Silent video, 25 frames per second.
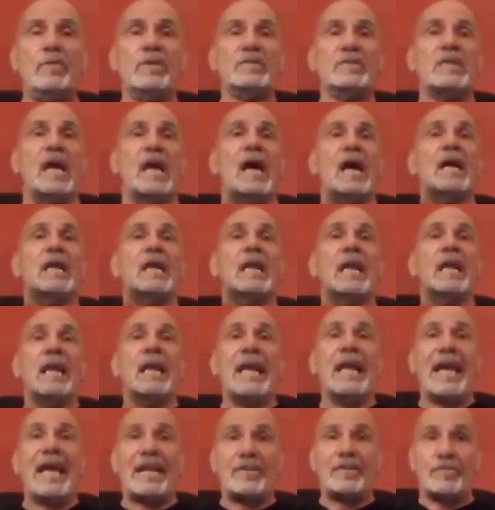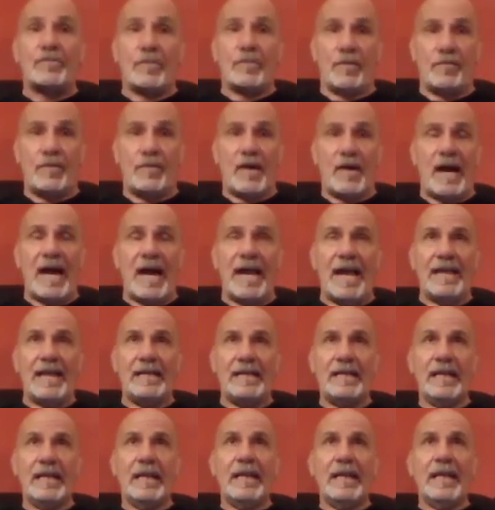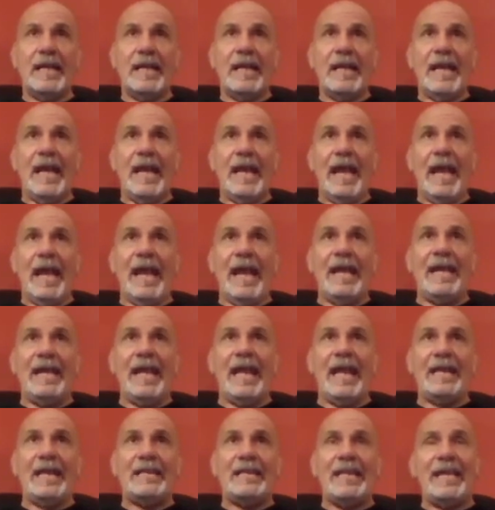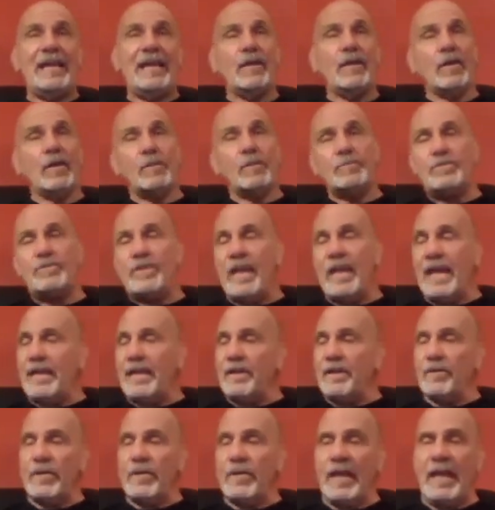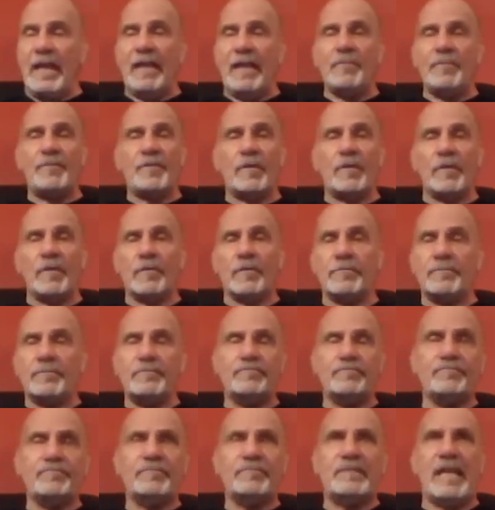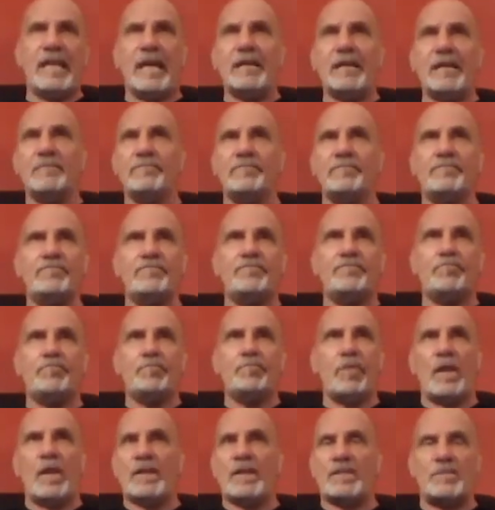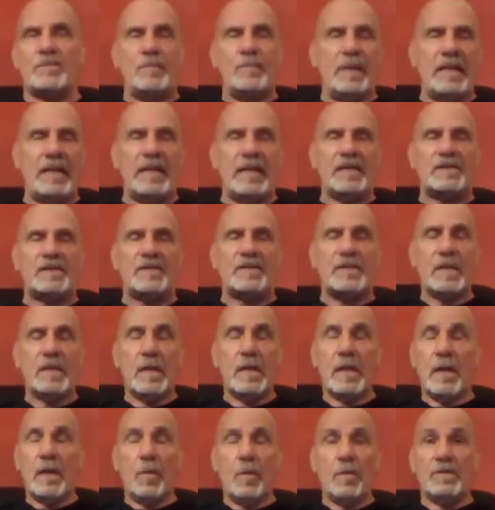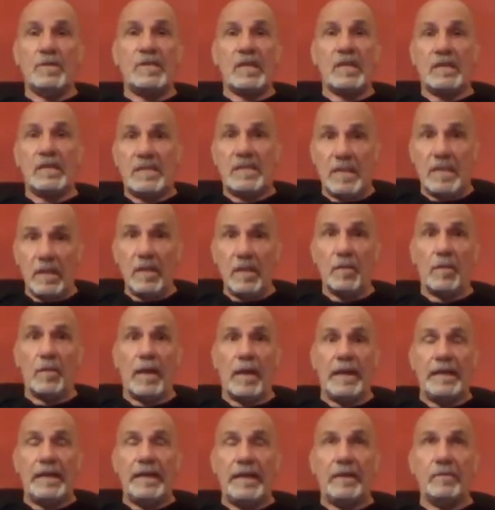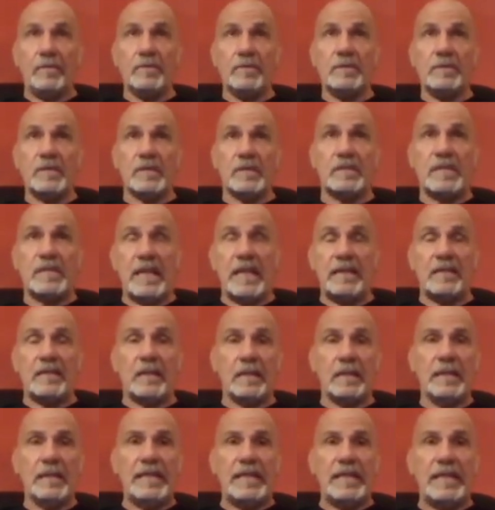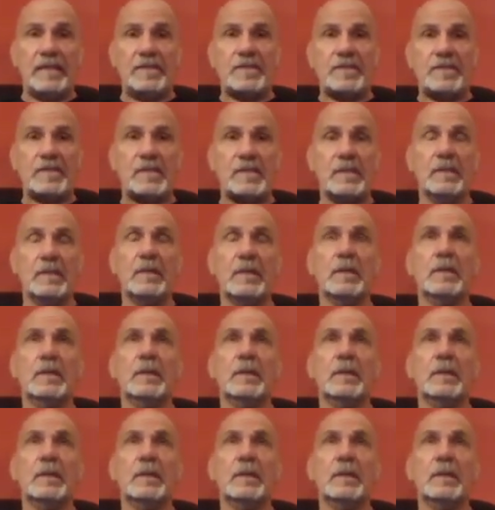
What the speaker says: was electrified. And to hear him chant your name for 10 plus minutes was exhilarating, to say the least.